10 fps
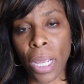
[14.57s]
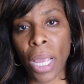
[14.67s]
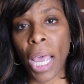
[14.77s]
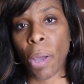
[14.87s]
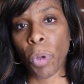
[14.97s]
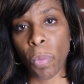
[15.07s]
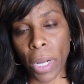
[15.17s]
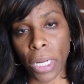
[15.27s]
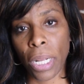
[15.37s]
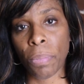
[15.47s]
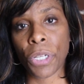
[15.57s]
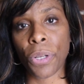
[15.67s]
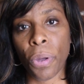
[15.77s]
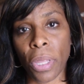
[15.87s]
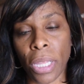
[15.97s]
and we wanted him to
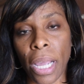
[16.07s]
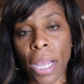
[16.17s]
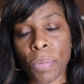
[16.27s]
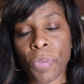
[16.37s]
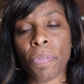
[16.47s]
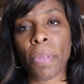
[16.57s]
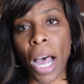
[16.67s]
know that that comes from